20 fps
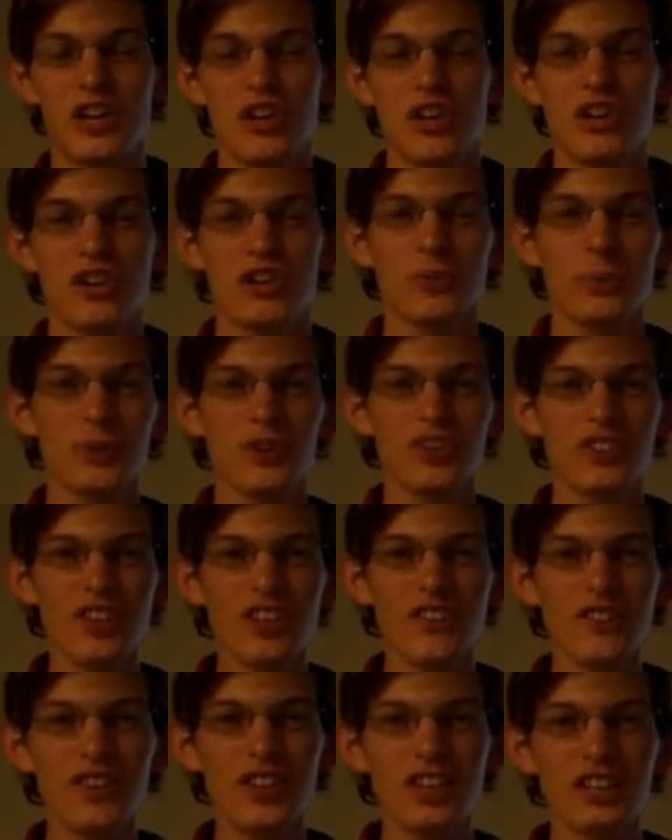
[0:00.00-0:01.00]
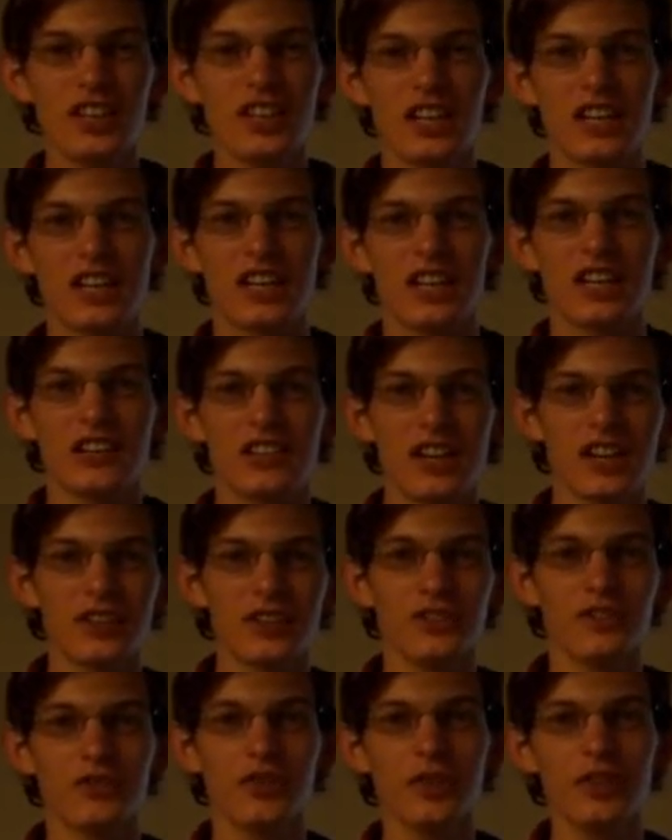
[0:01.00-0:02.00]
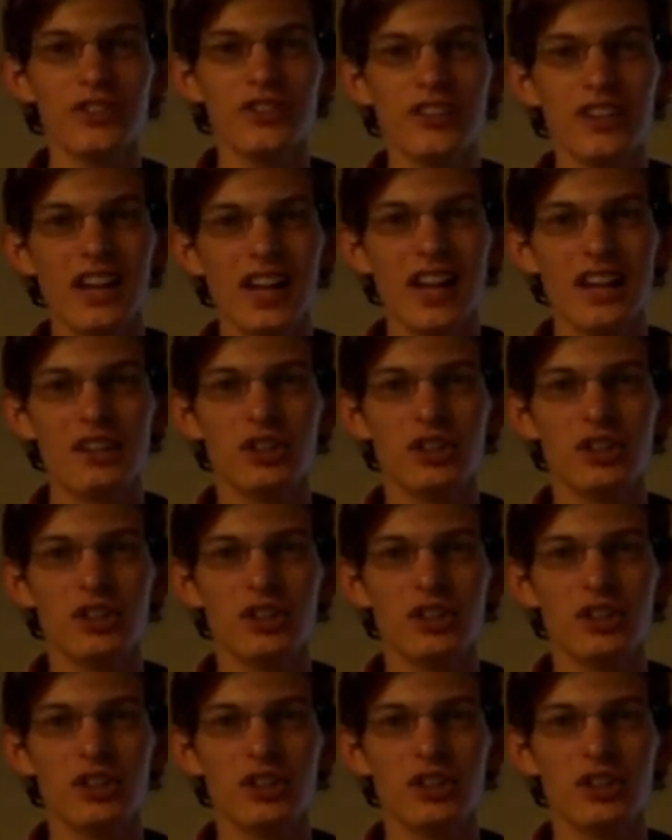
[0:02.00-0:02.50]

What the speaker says: Specifically, Dr. Frierson and I